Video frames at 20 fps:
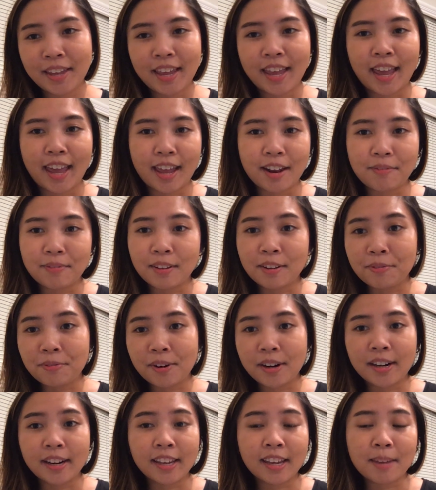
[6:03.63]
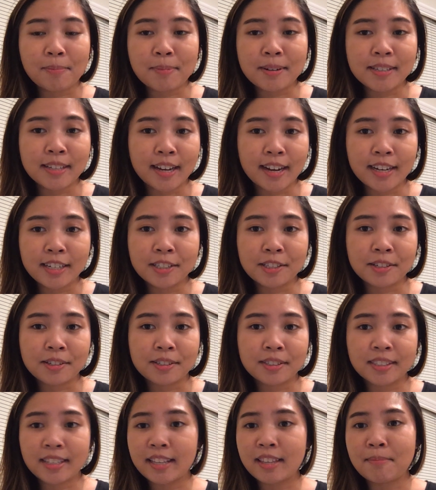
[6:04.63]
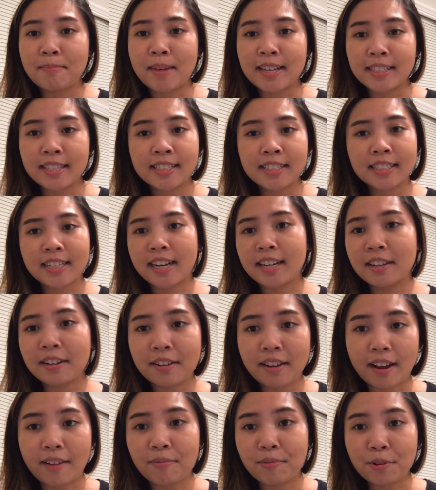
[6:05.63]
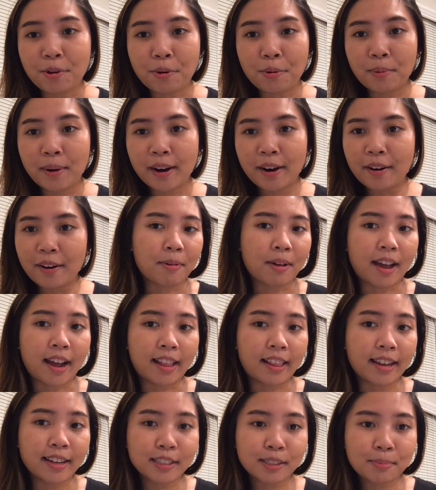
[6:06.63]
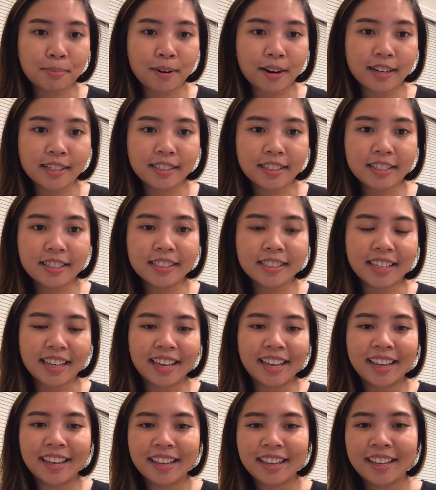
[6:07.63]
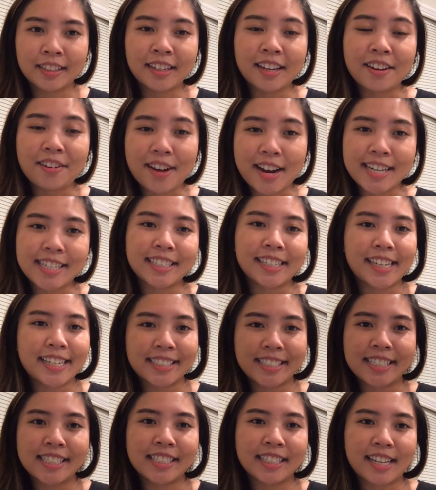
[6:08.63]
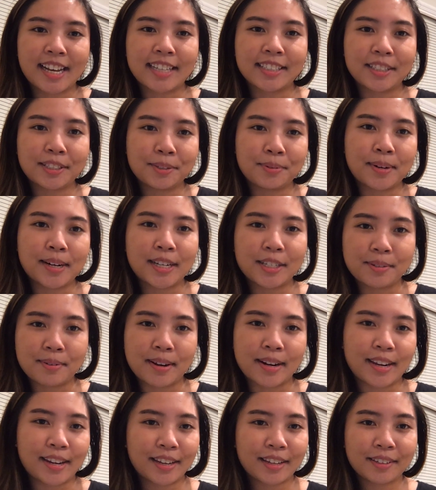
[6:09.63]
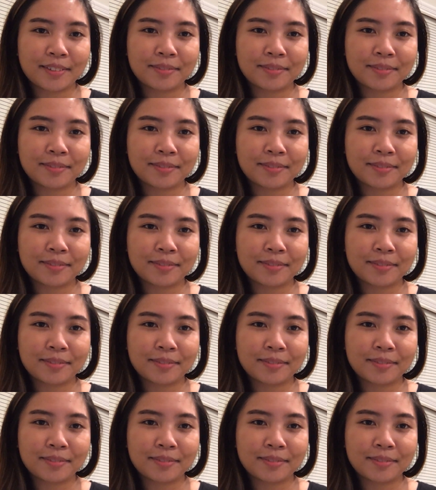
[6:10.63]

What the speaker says: and feel free to keep in touch or send a message out of nowhere. I like surprises. Congratulations, class of 2020.